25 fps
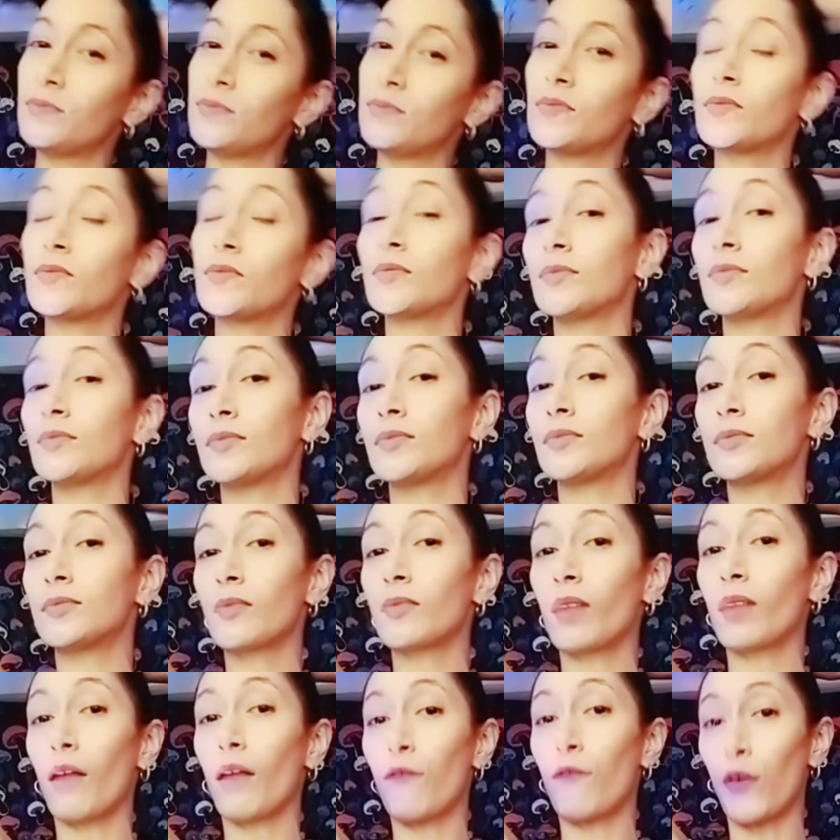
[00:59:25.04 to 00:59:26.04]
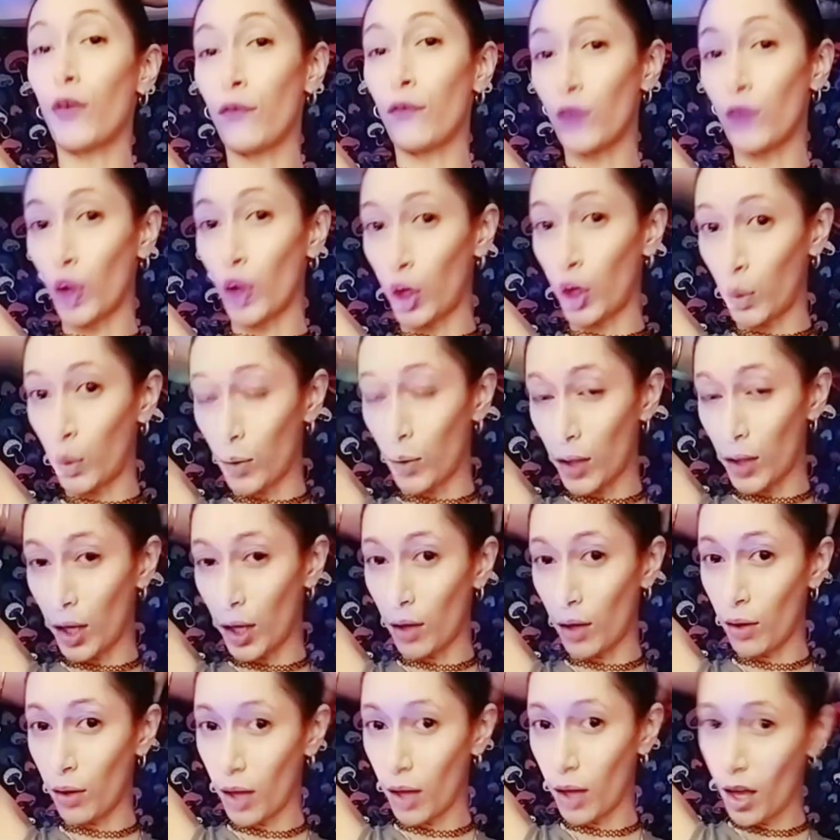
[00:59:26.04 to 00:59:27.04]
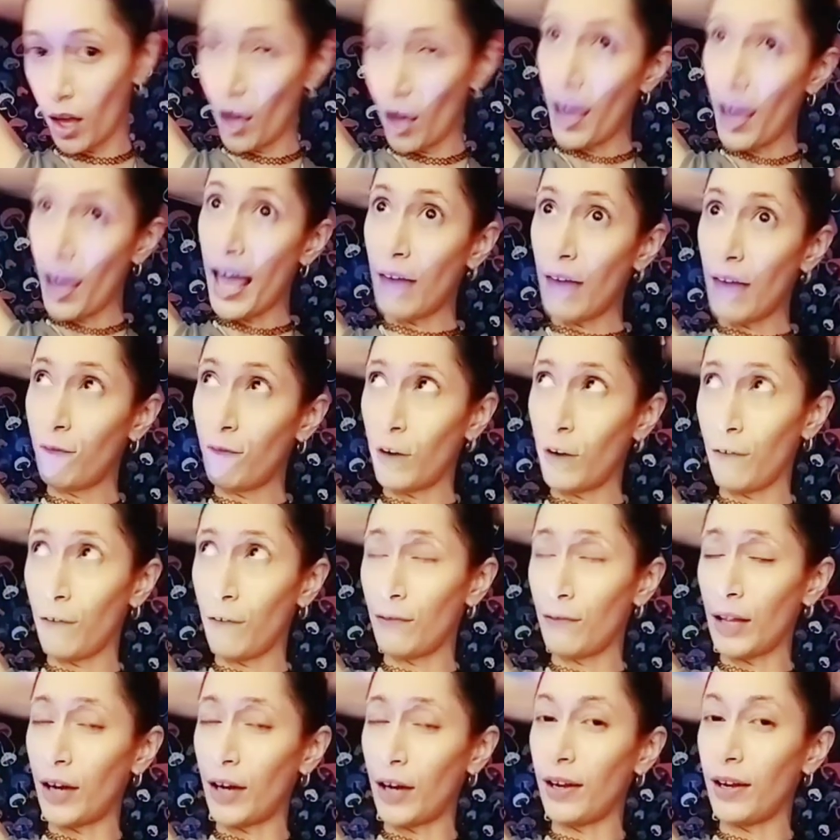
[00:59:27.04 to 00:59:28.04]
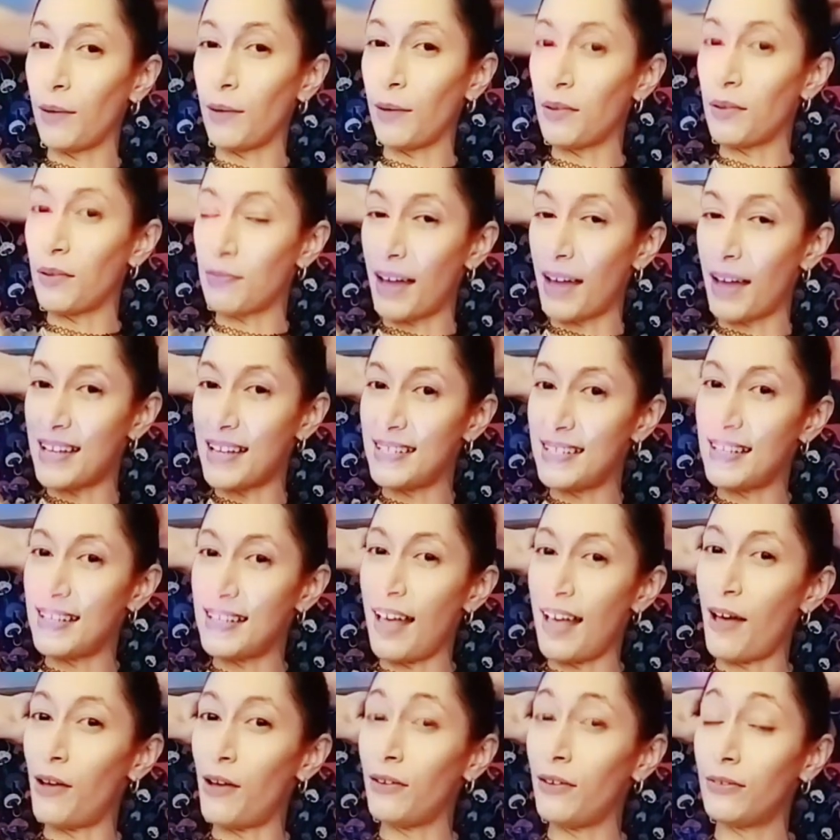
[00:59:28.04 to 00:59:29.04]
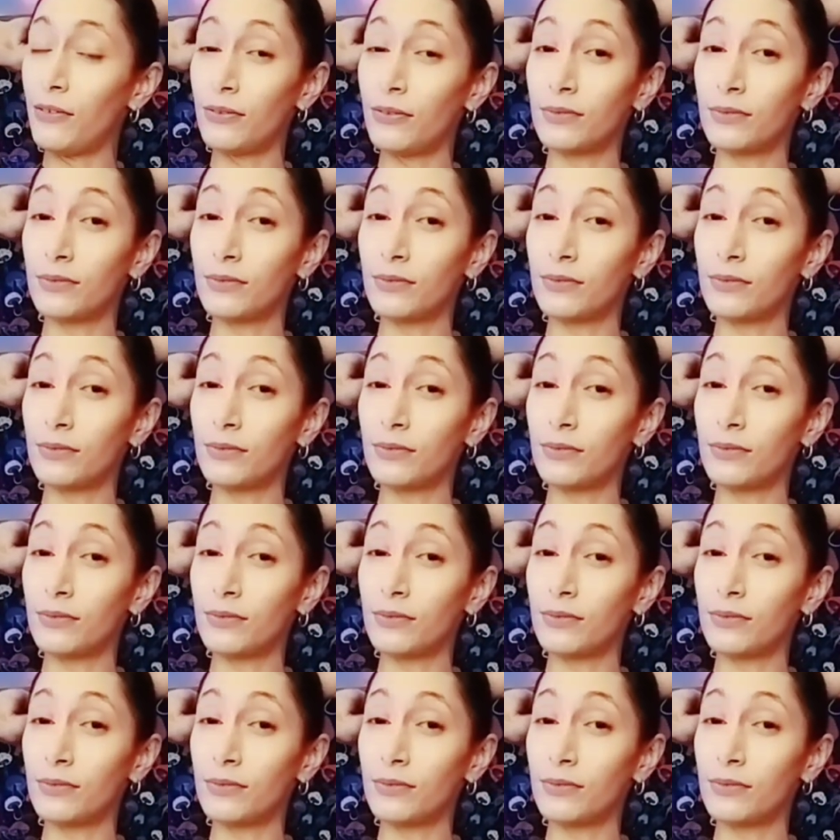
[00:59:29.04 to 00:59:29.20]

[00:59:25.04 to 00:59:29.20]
mm, for flirting with you and for flirting with myself.